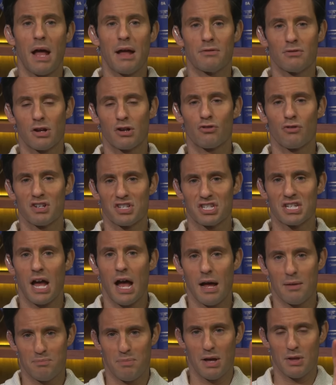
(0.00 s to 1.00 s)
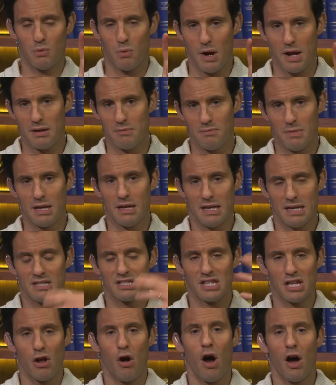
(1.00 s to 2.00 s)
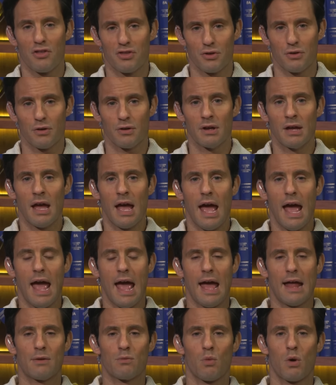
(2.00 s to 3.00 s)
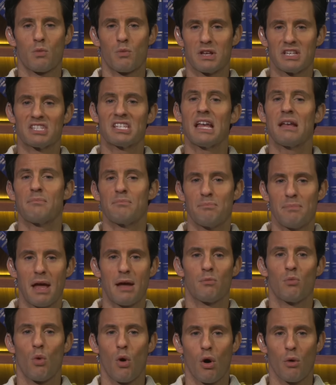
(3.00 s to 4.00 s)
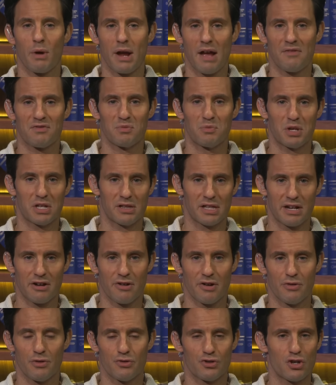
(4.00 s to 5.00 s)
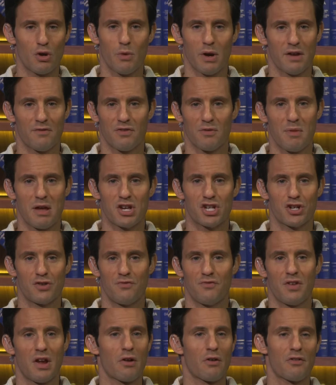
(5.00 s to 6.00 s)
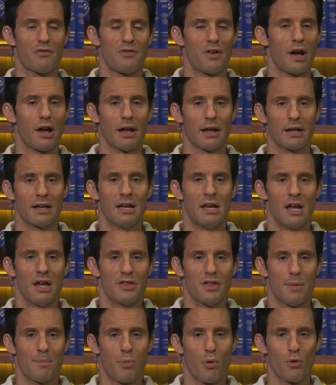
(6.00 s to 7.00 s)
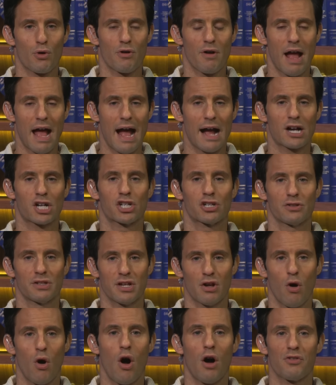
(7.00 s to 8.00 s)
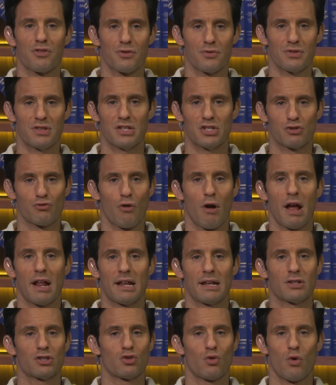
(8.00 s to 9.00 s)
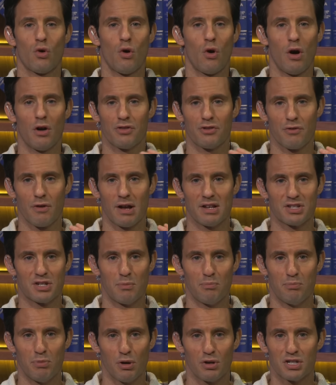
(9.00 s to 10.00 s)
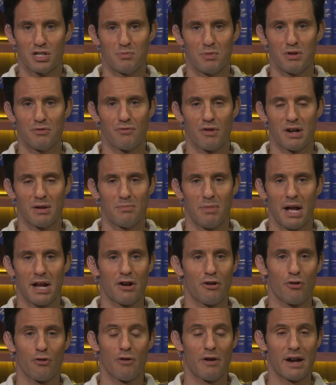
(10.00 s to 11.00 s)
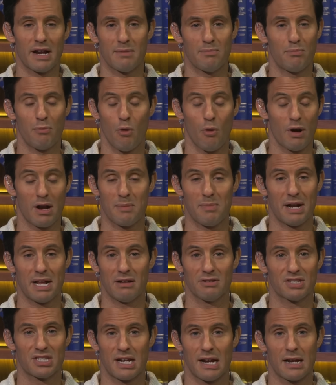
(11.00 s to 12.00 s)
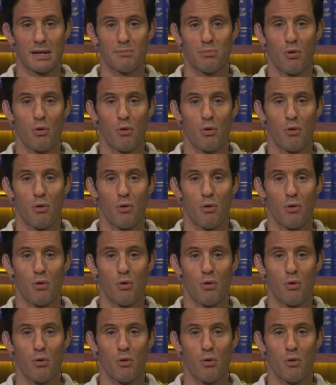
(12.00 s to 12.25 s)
And Chris Todd, by the way, he's the author. And when we say memoir, we have to be clear here. There's no information verifying that Porter actually authored these writings or authorized a book to be written by her or any or anybody else at any